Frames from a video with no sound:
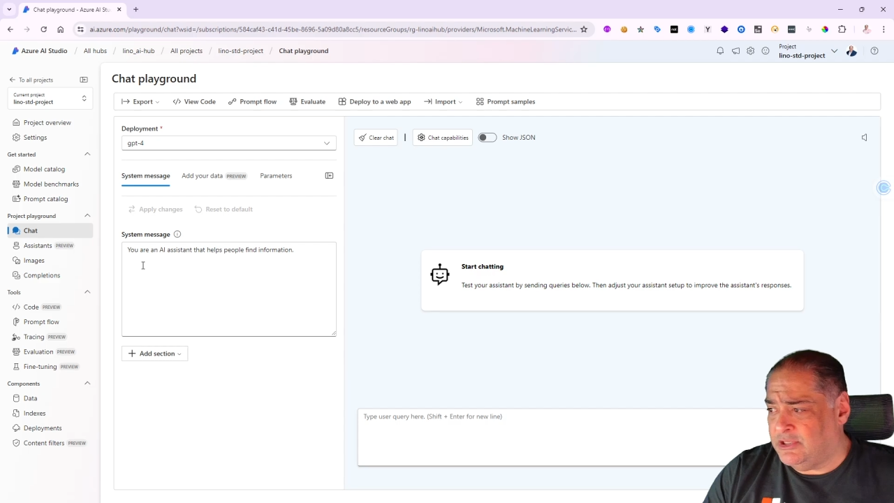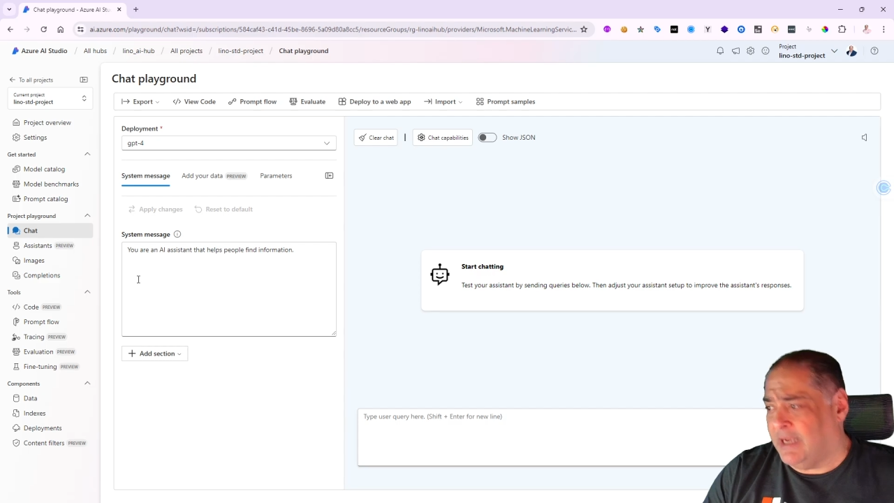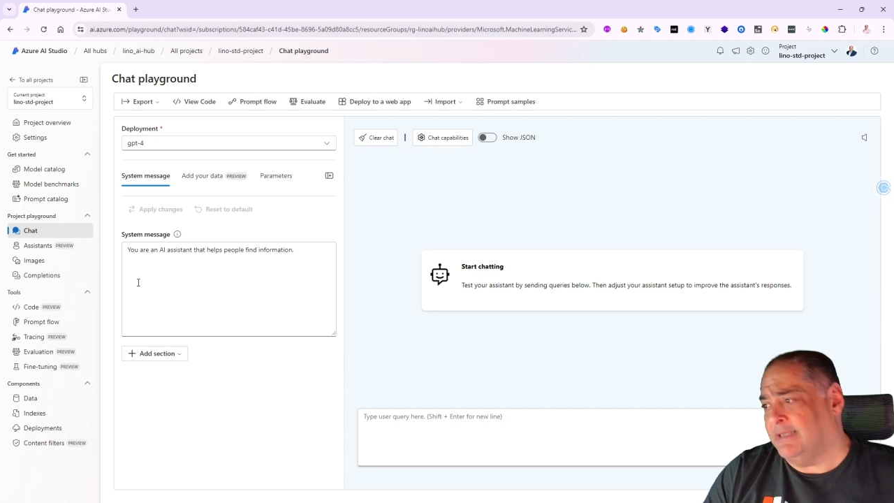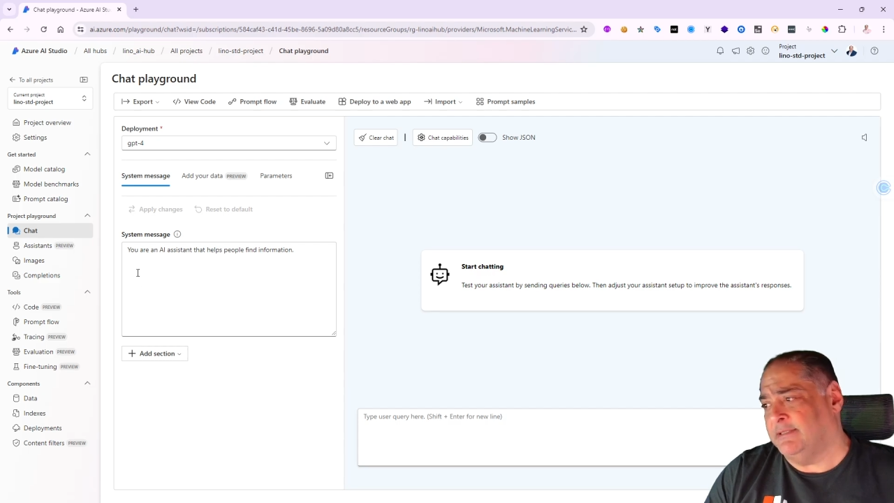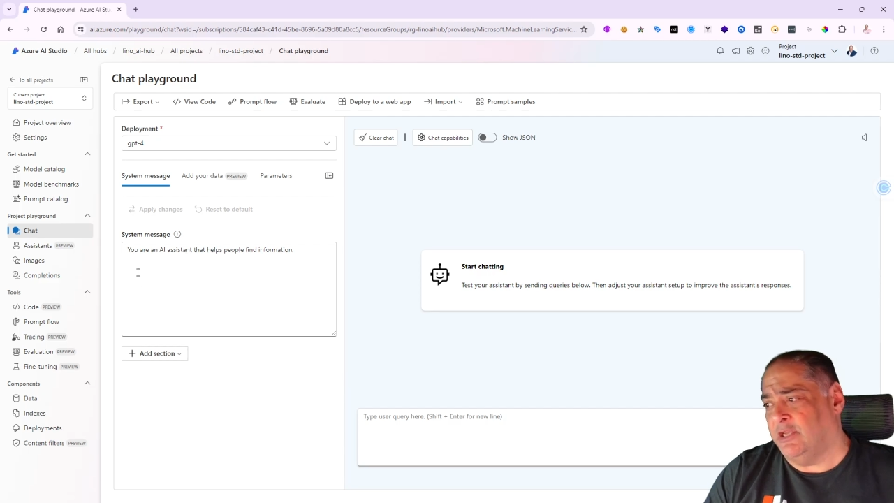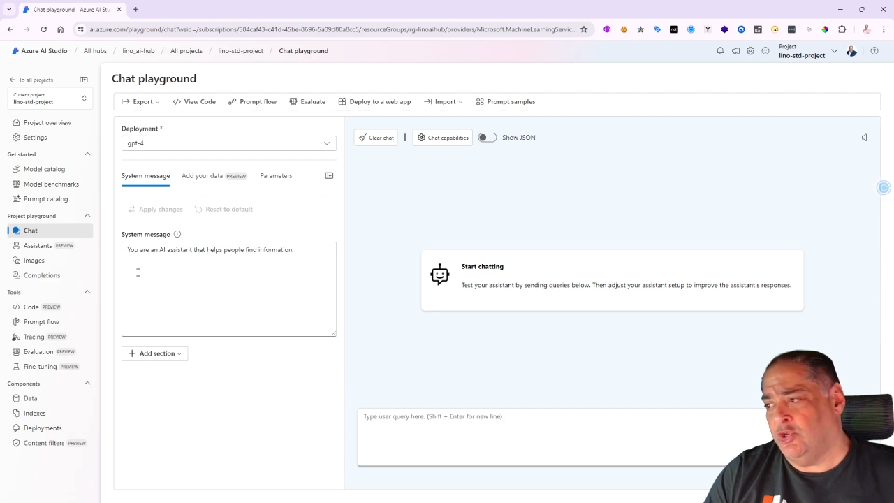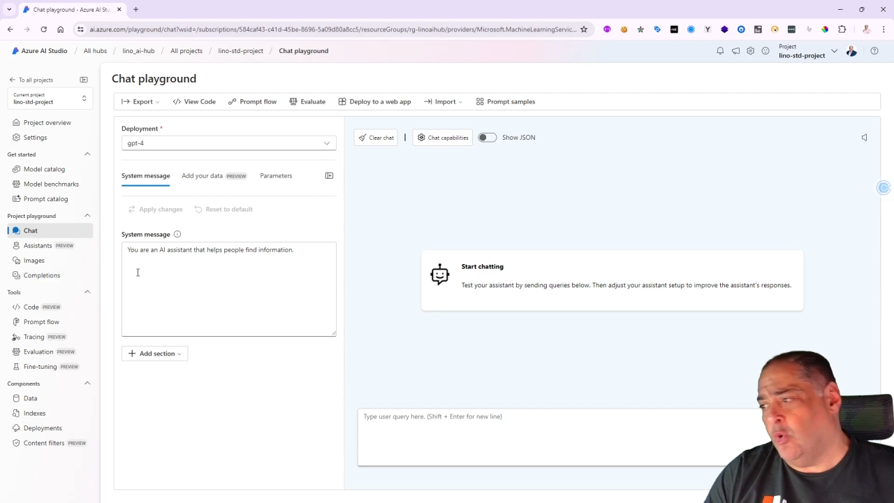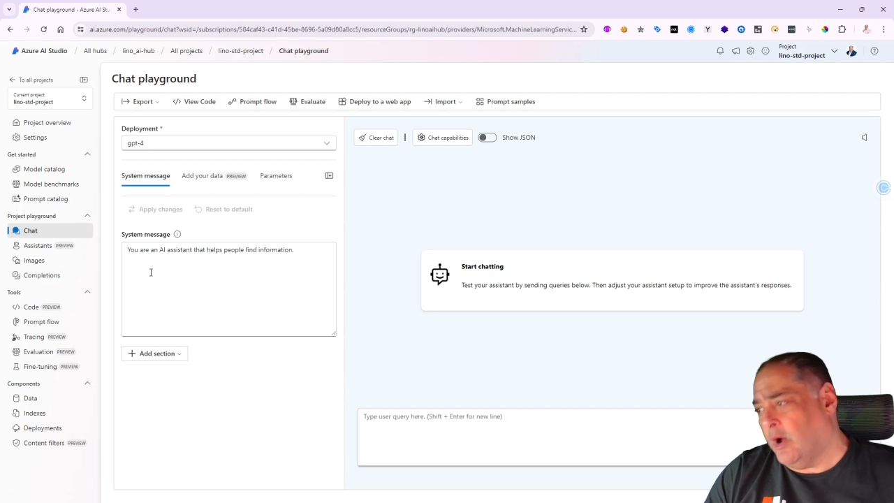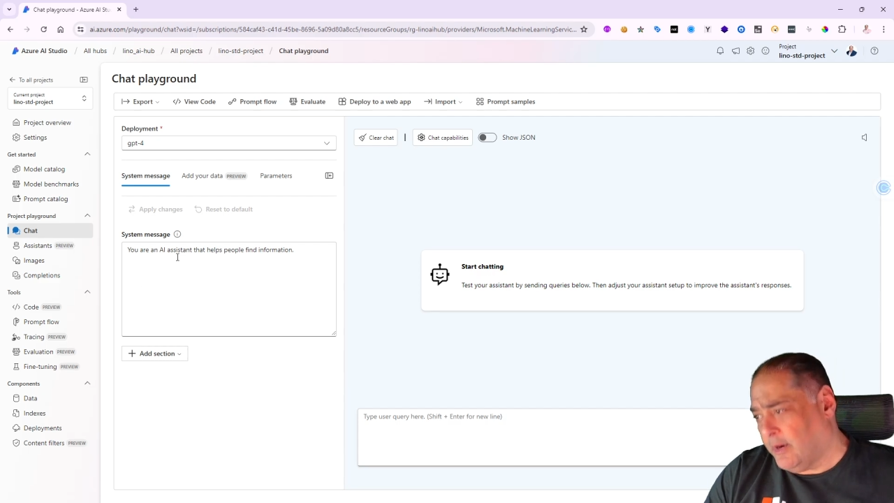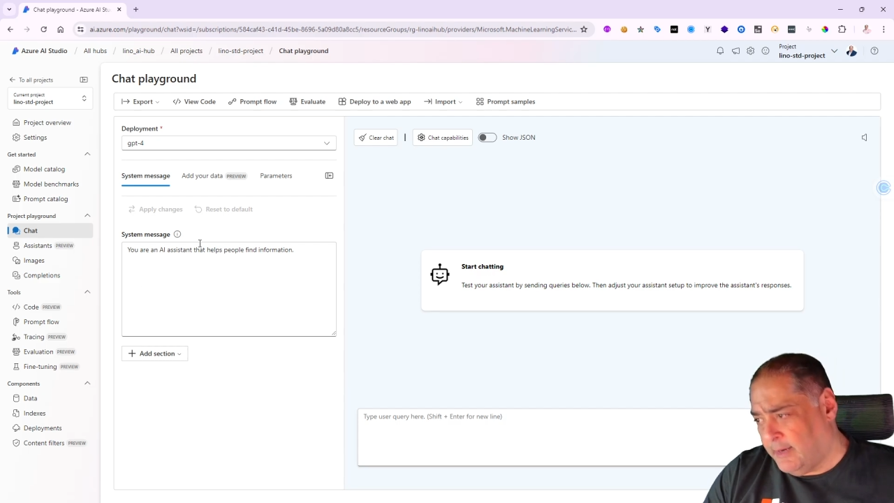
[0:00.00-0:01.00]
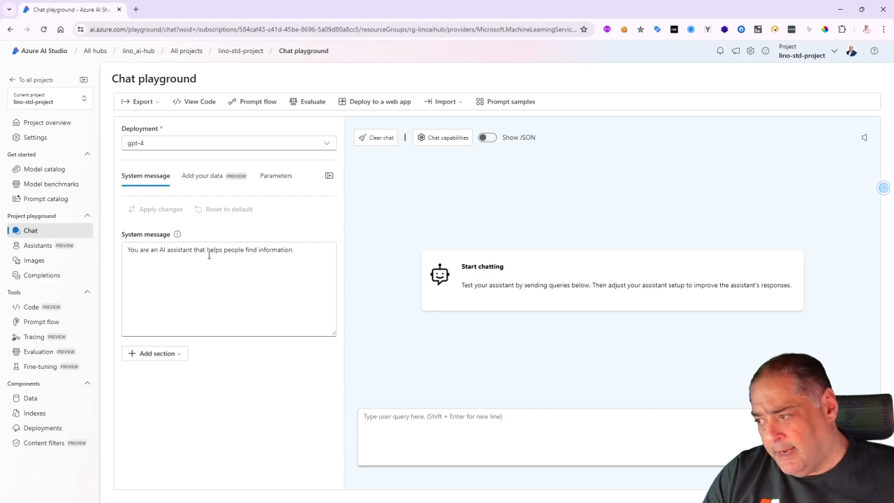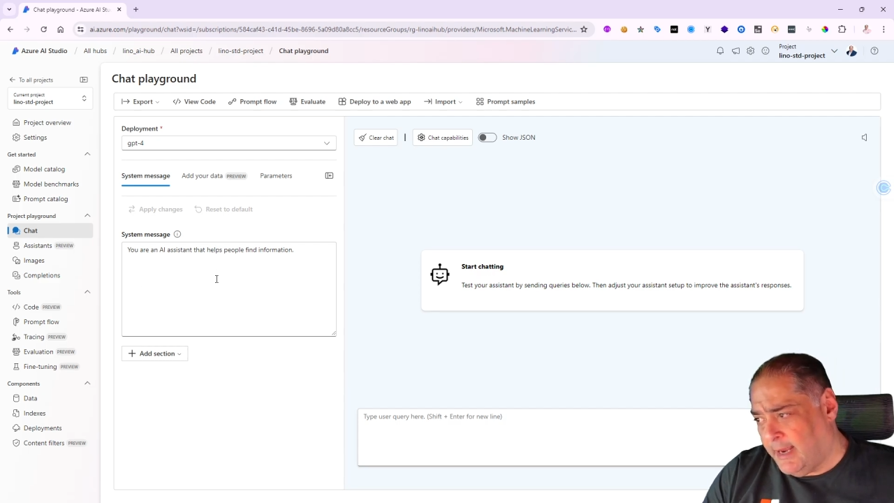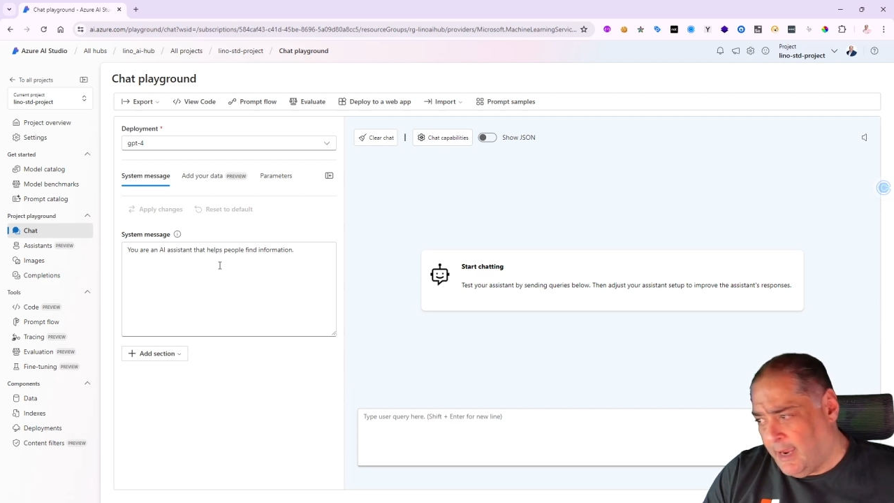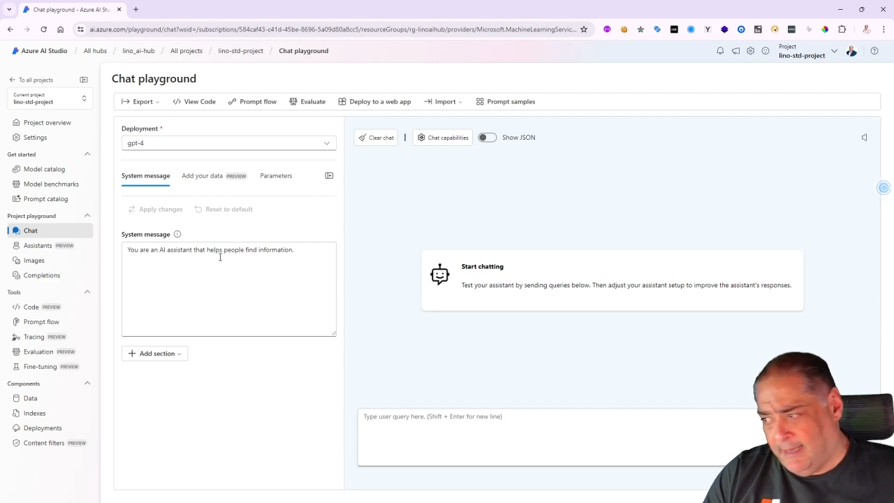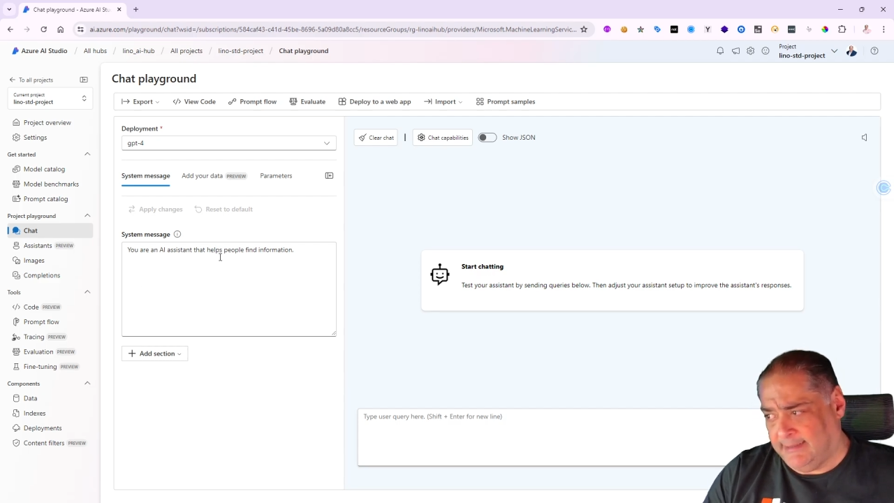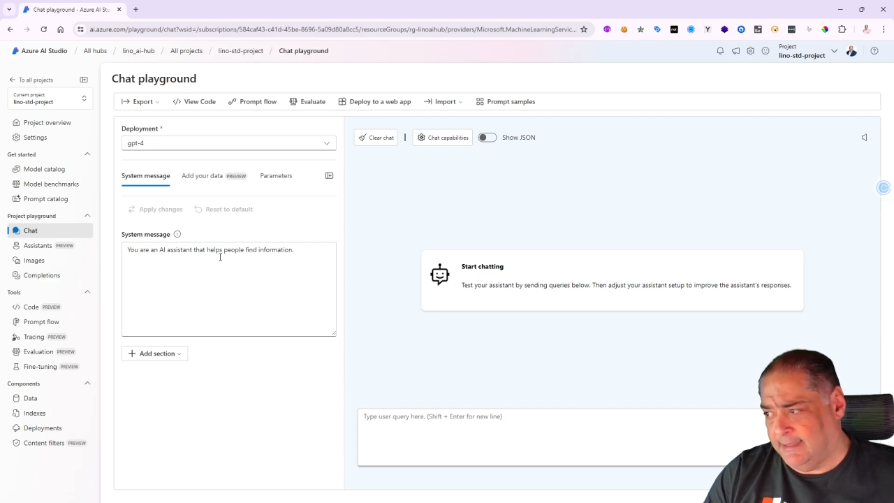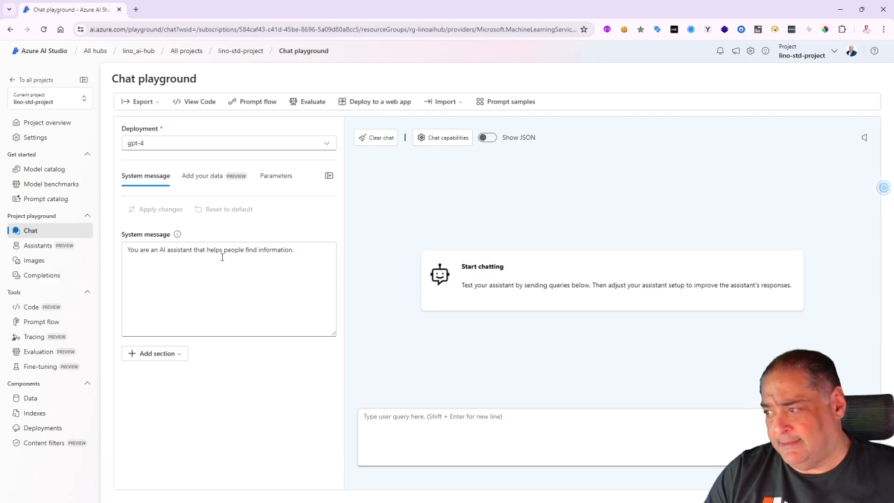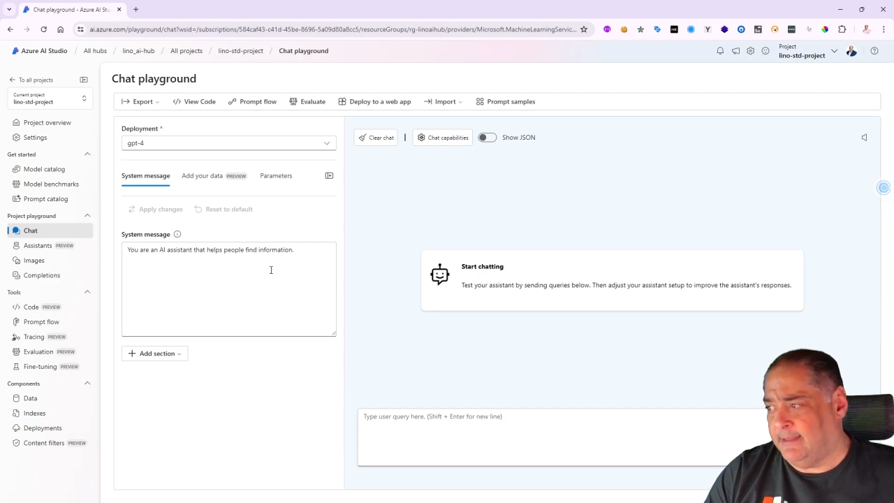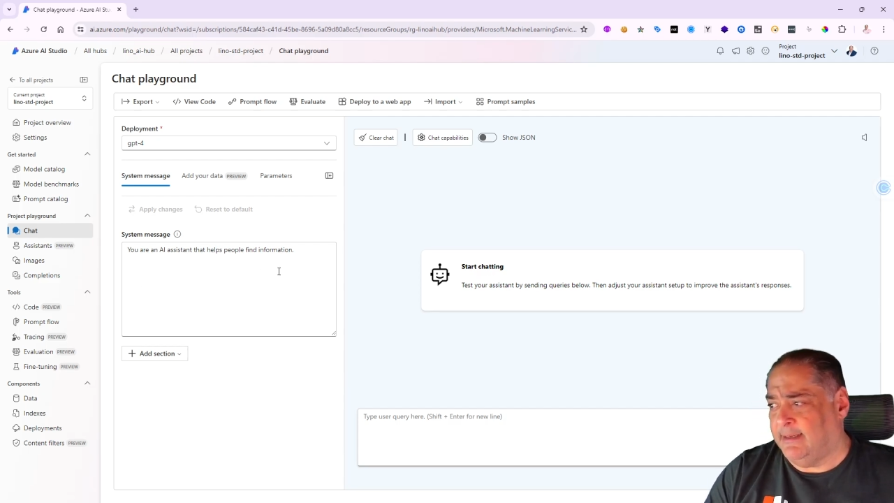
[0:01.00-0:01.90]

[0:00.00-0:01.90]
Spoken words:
I can say you are an AI assistant